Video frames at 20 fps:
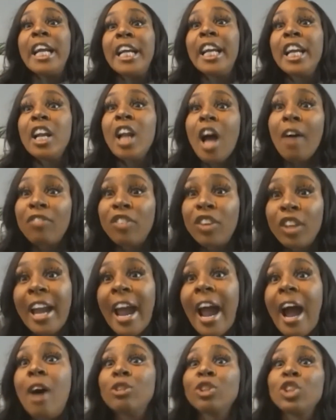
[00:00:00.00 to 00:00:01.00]
get off the
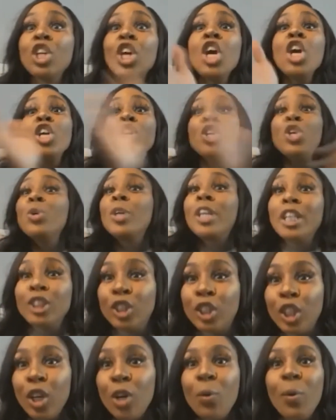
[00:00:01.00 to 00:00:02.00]
couch. You can
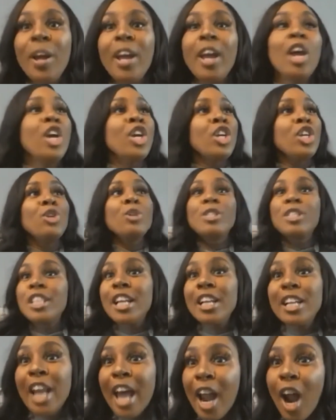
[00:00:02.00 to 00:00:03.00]
do it. You
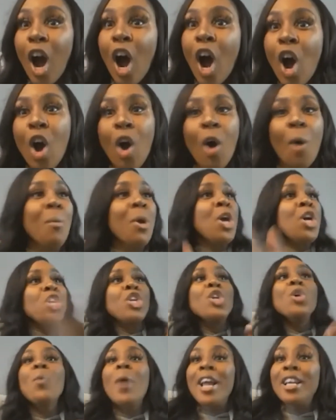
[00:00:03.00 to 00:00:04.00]
sitting at home.
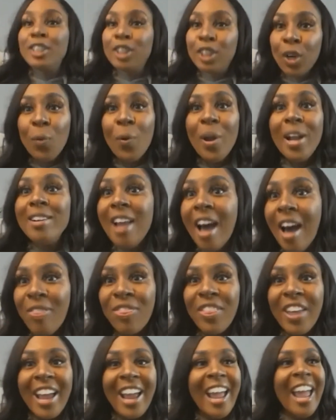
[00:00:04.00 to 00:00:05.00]
You ain't doing
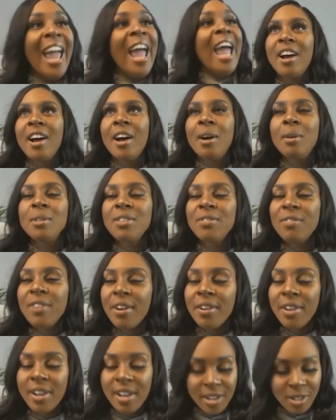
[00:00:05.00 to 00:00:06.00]
nothing. It was
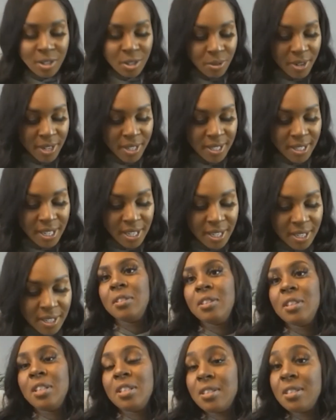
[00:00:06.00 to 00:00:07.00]
very interesting.
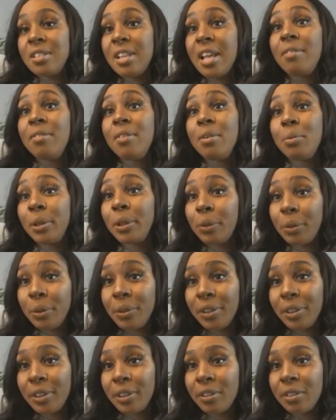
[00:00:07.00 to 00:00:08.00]
This Navy
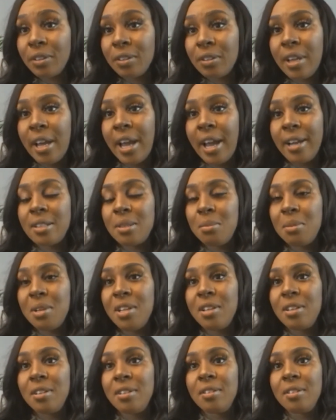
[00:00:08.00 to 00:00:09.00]
recruiter asked
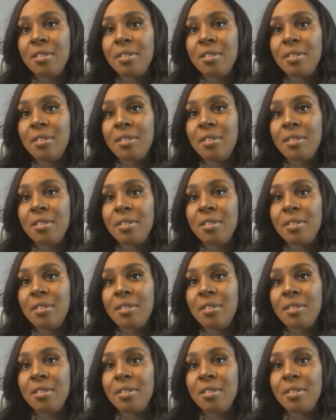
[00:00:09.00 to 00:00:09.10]
me,